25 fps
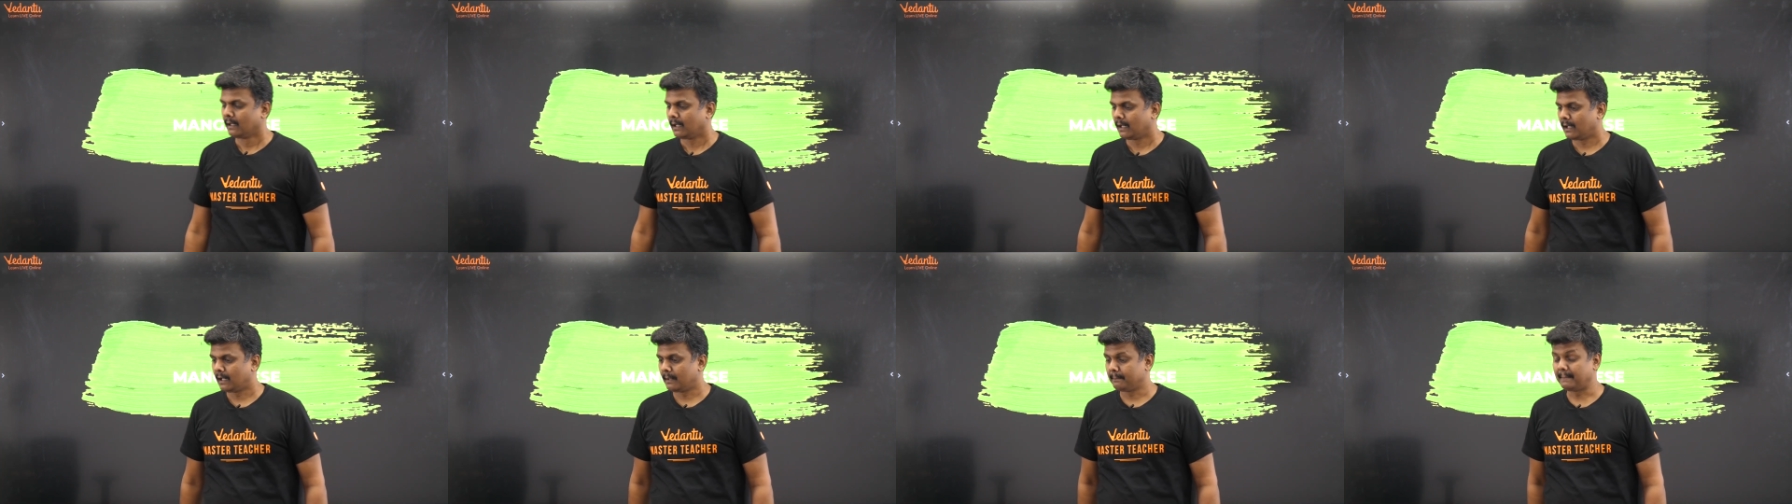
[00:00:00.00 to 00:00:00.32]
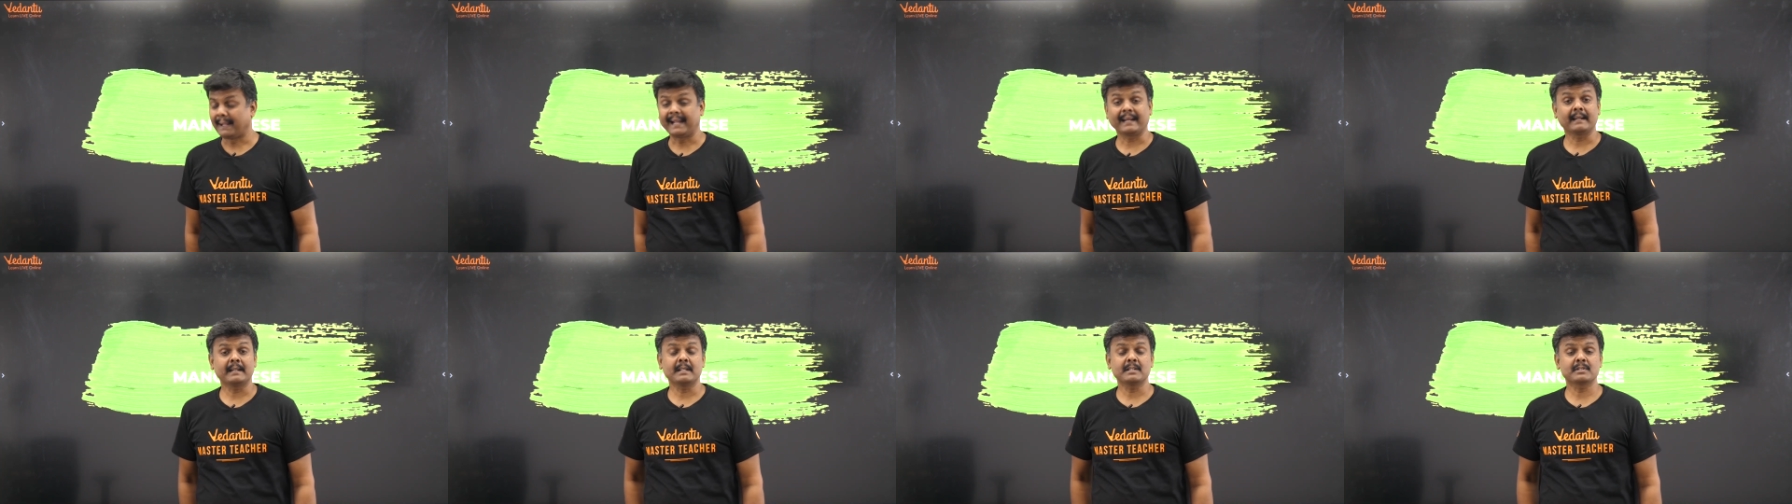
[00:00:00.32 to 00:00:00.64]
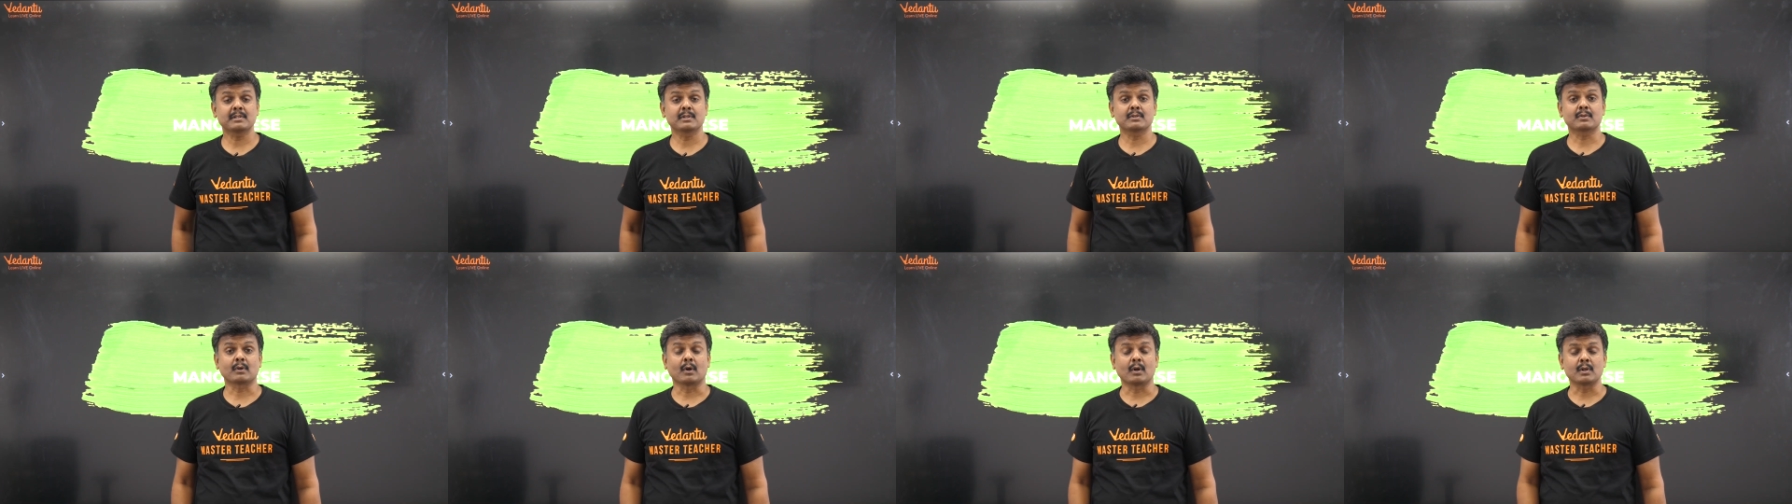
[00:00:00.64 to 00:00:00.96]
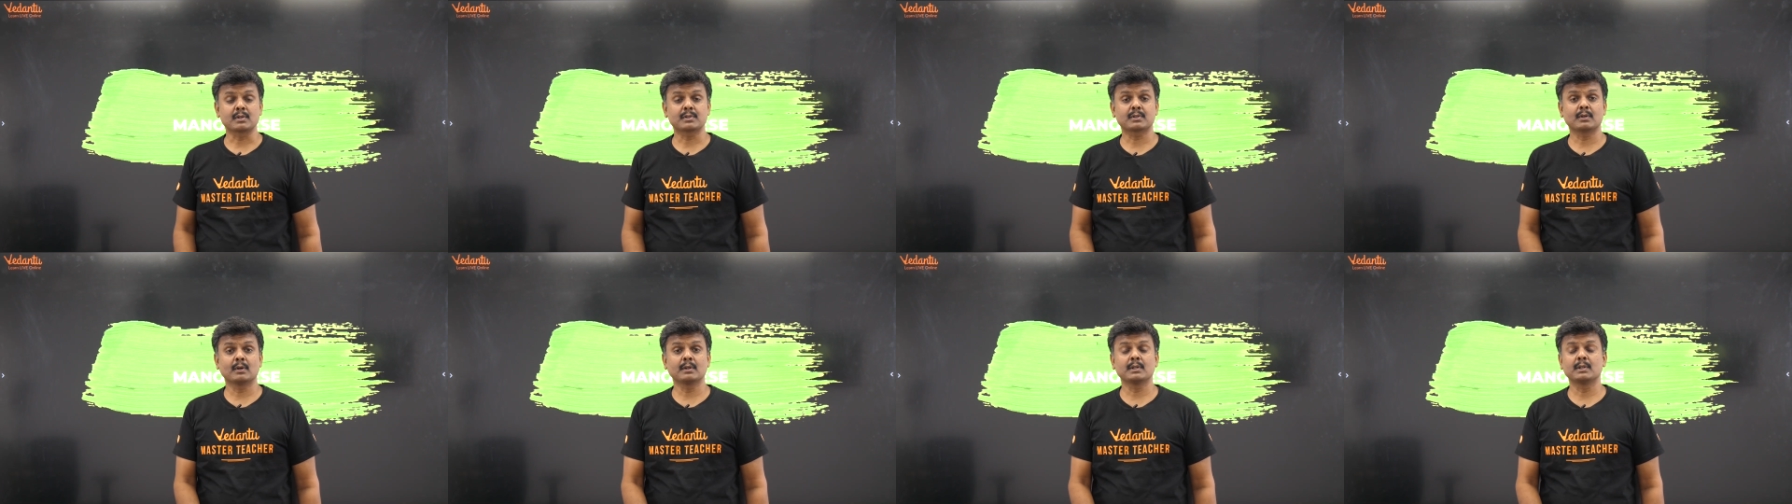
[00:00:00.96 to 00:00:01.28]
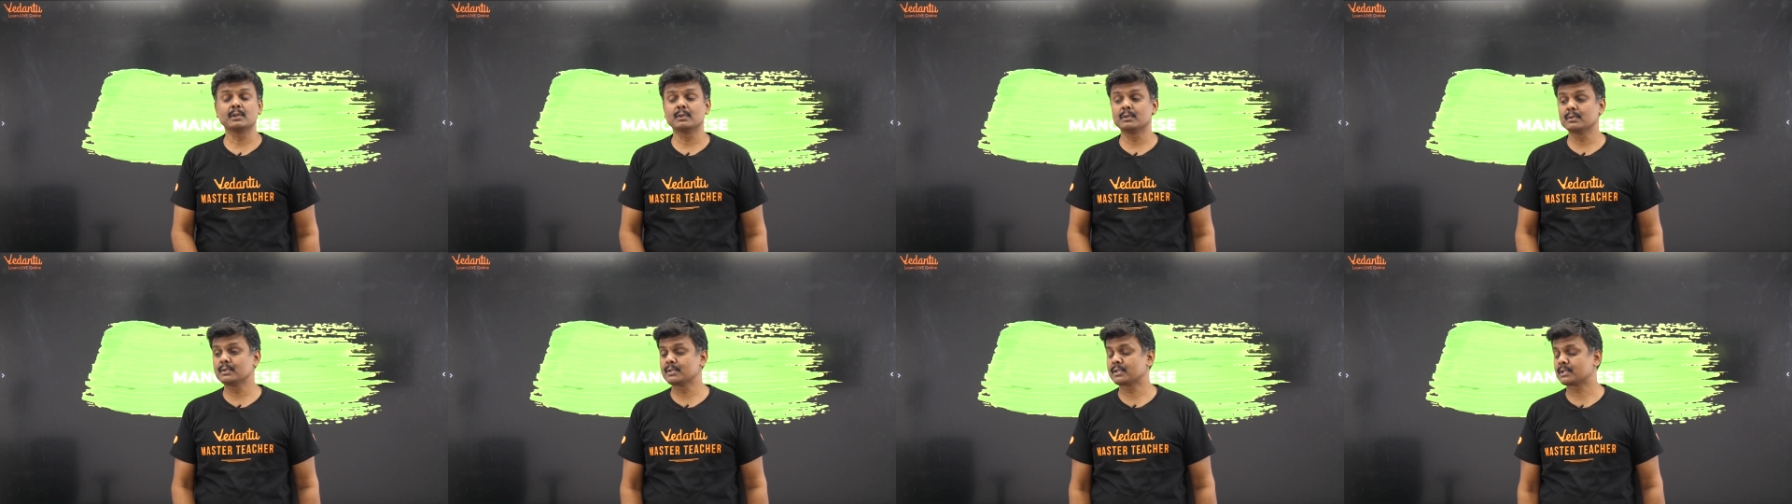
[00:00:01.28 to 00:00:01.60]
manganese is also
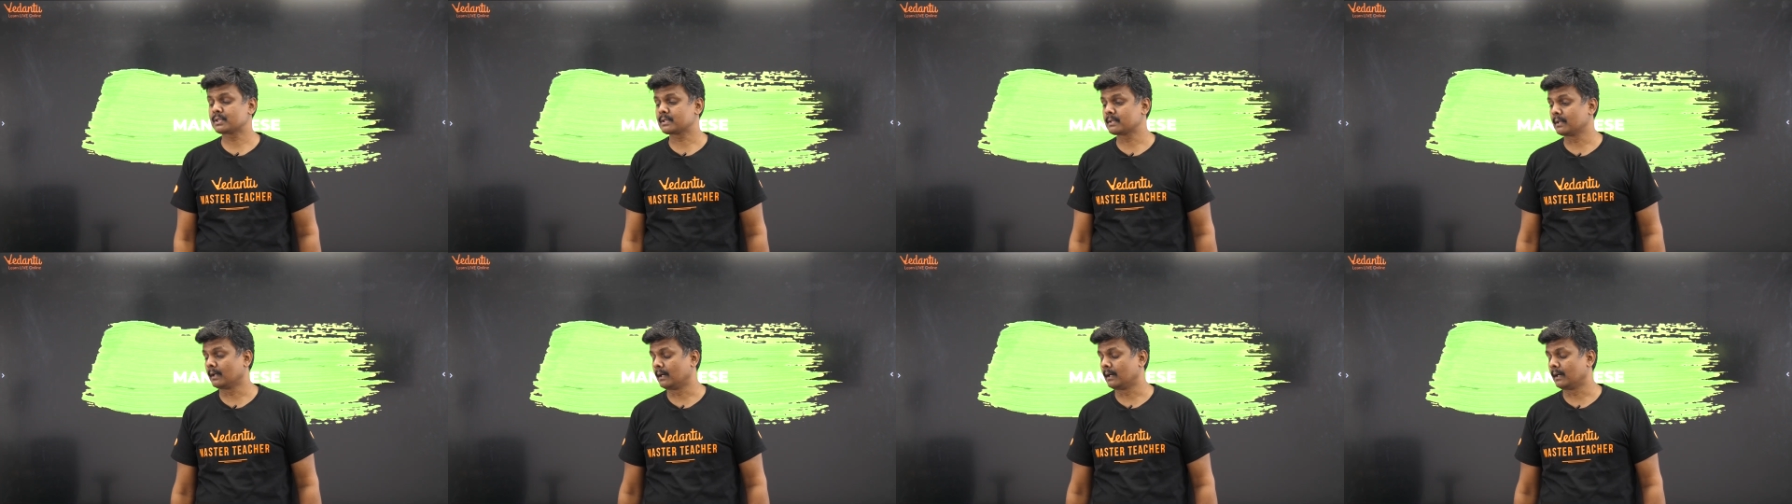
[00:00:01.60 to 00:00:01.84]
used